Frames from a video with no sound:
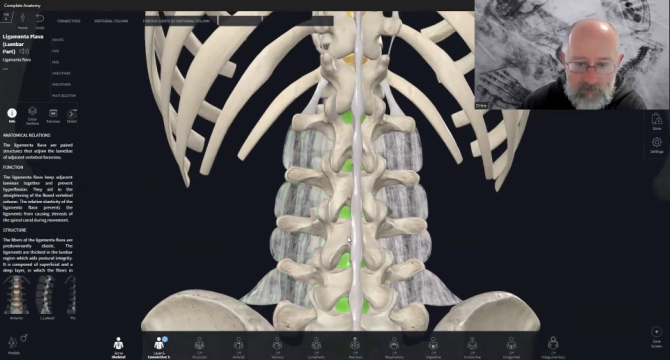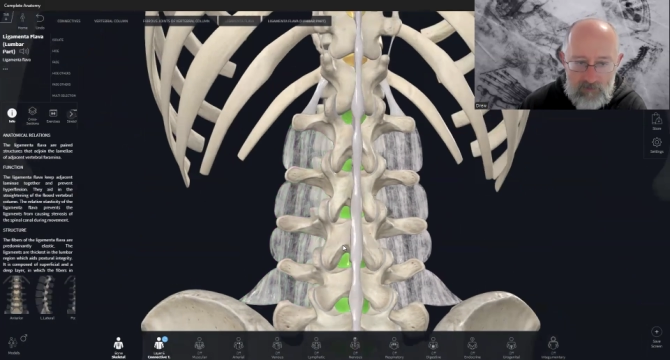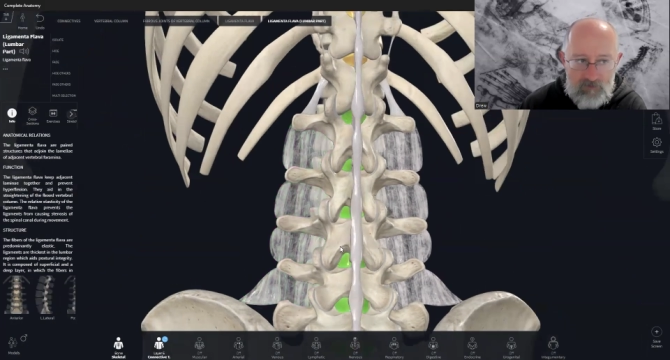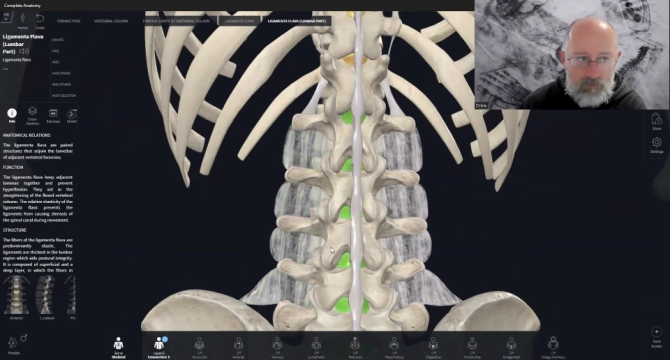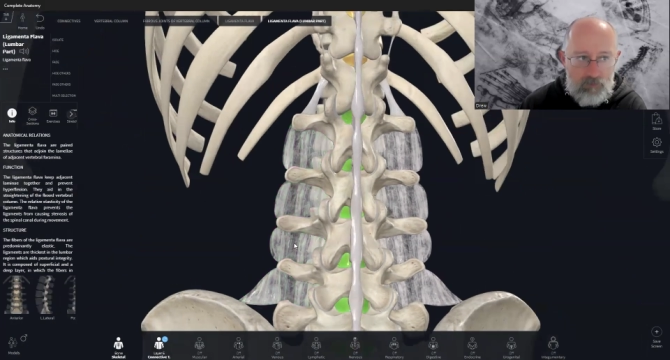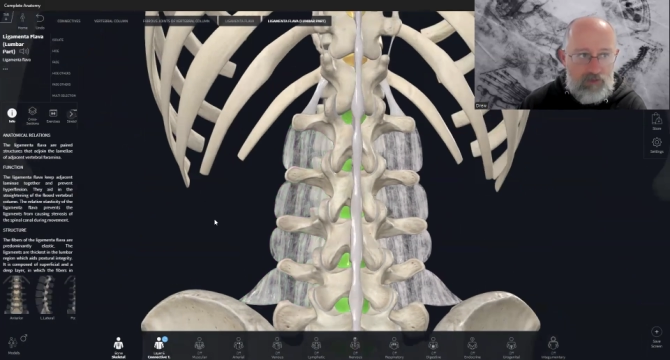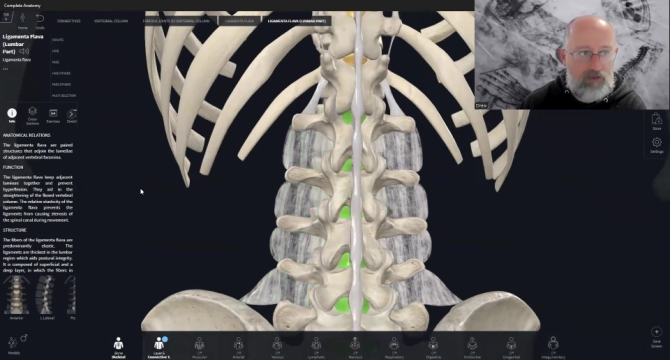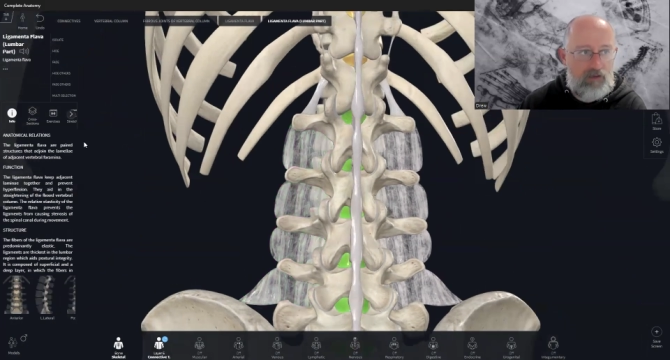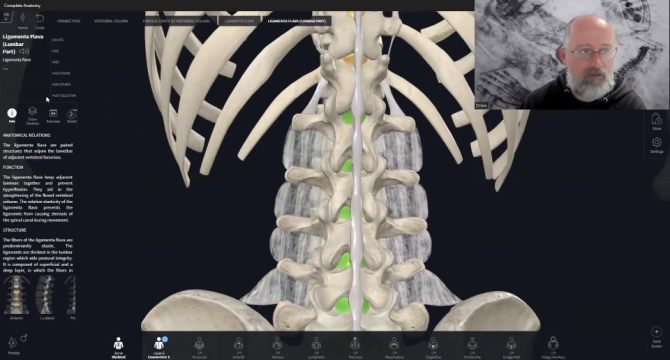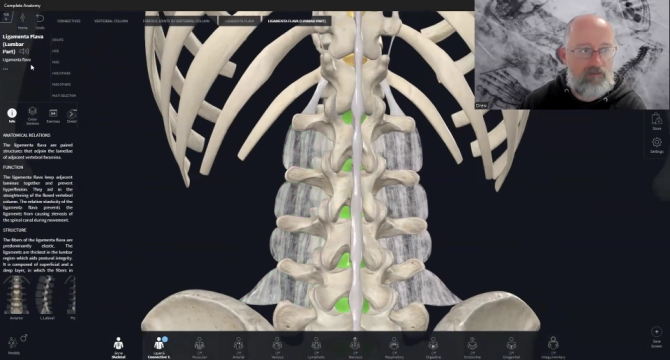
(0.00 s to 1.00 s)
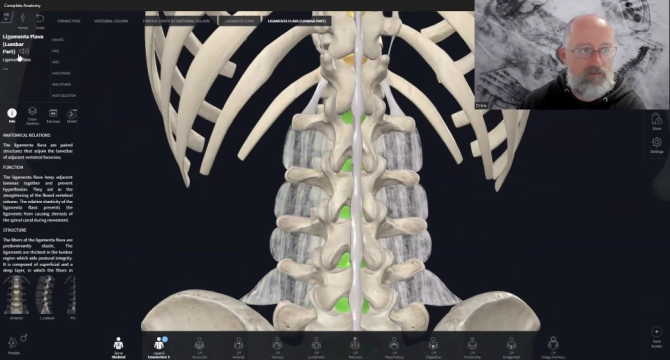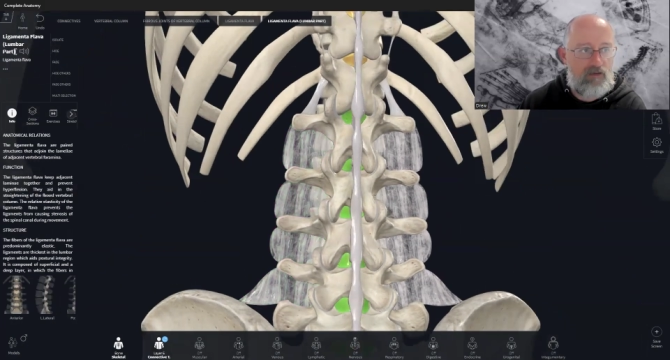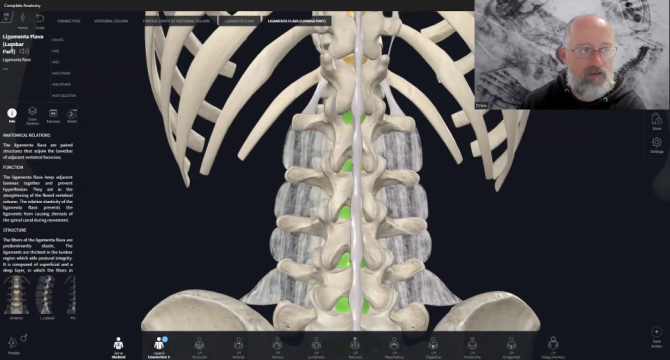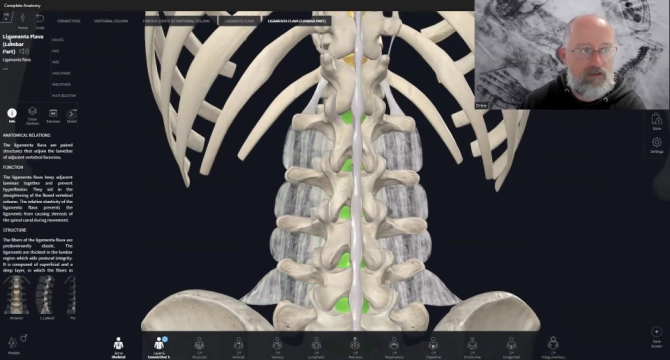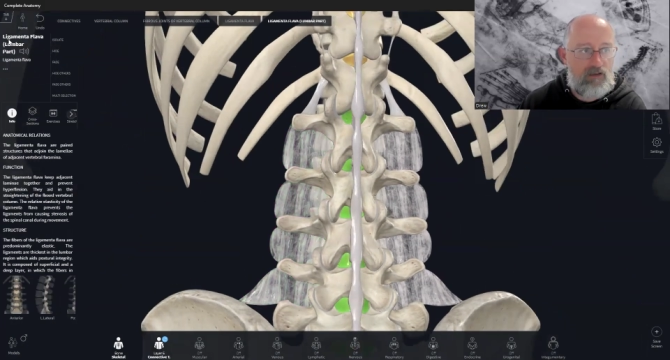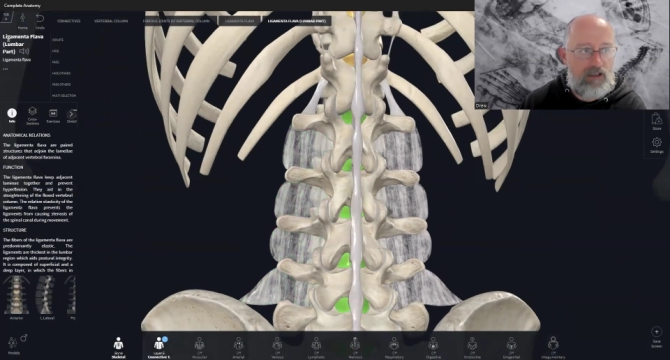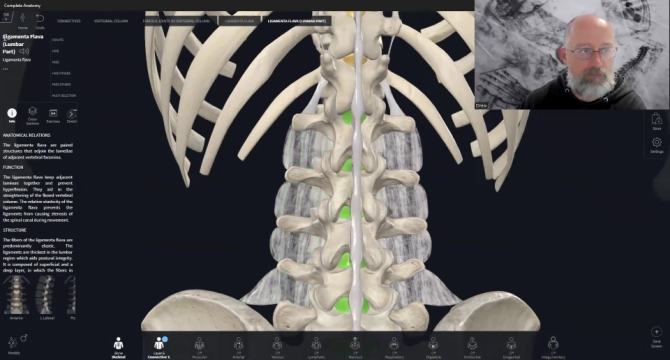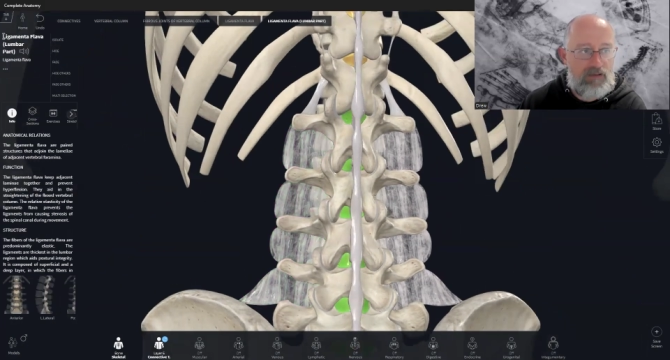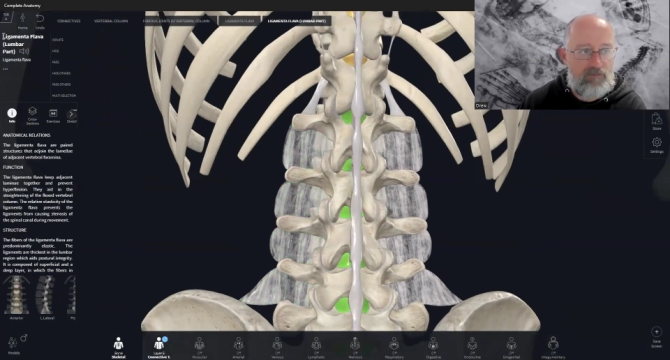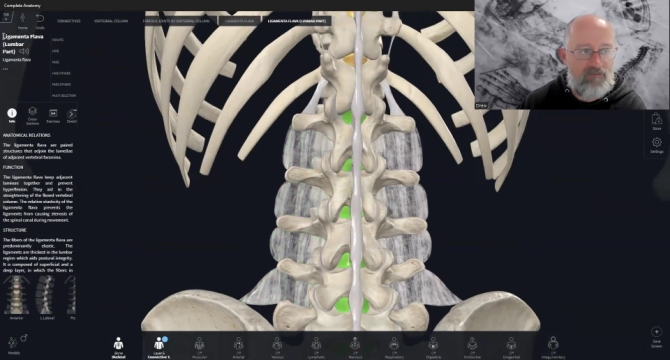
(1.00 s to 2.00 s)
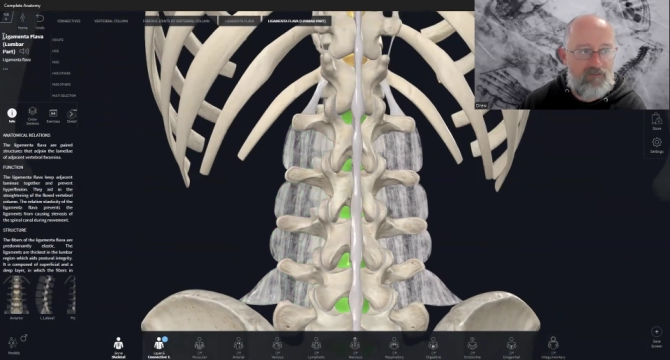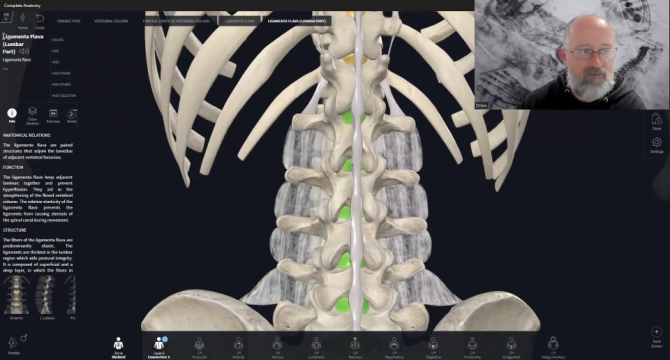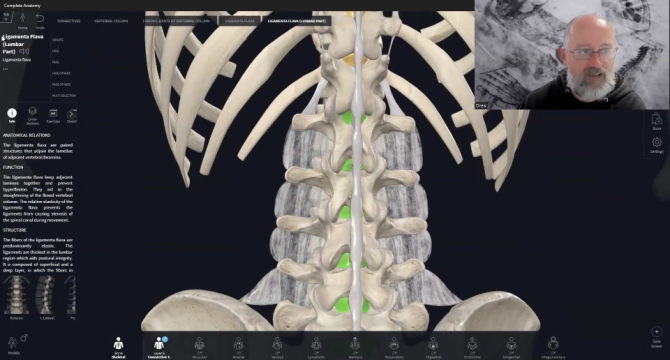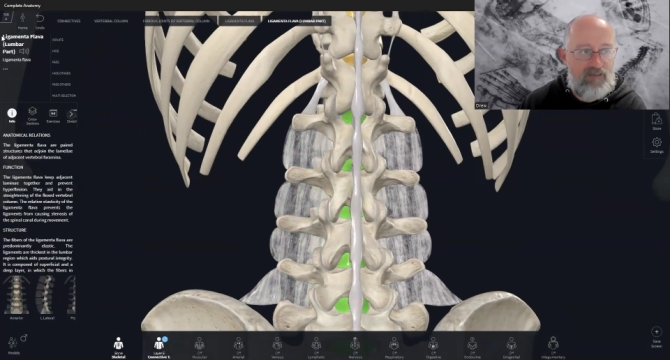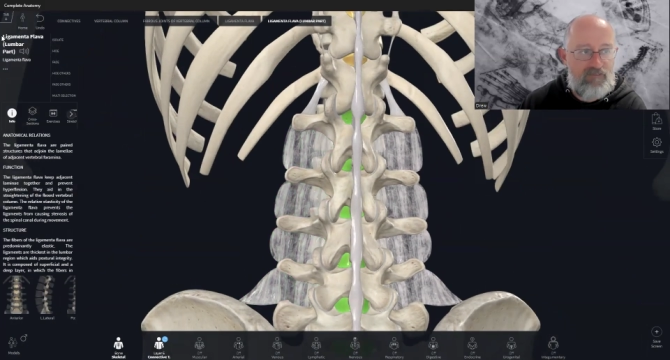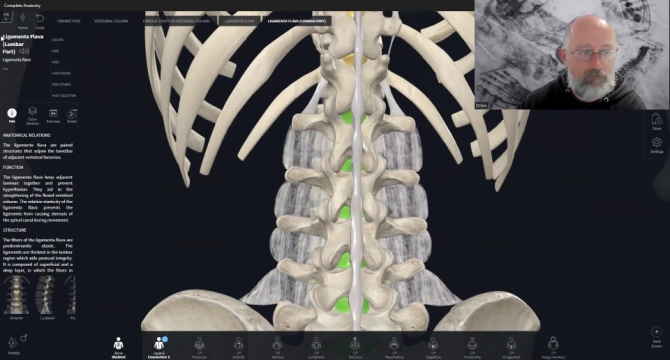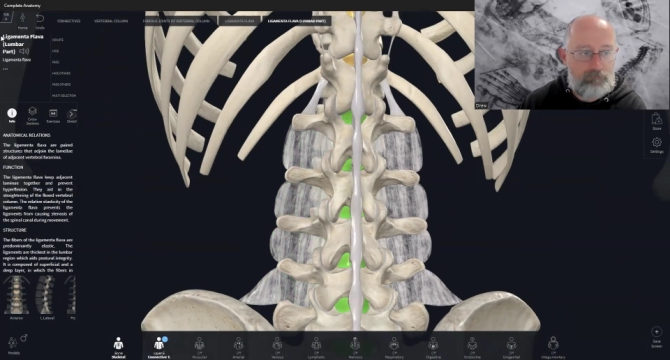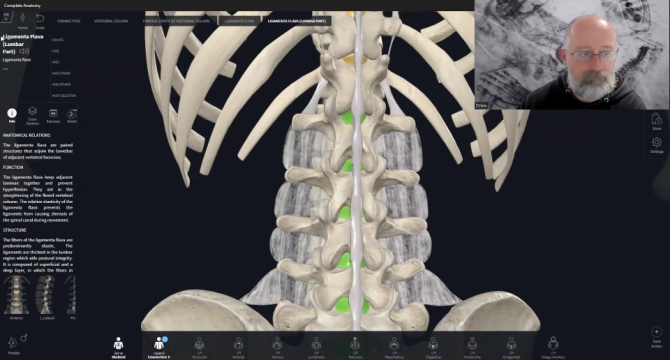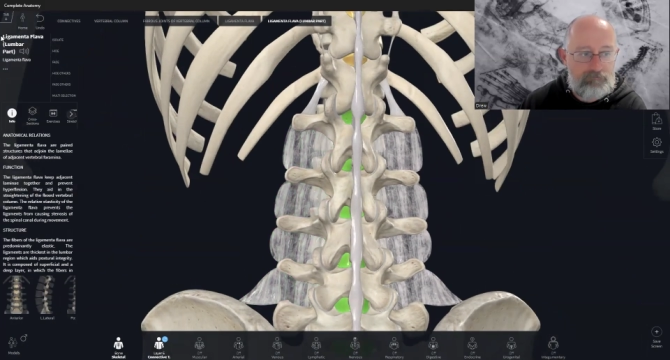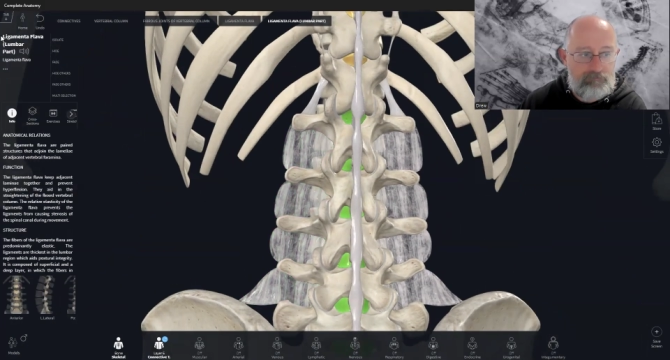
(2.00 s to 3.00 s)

this one here, this is the Ligamentum Flava.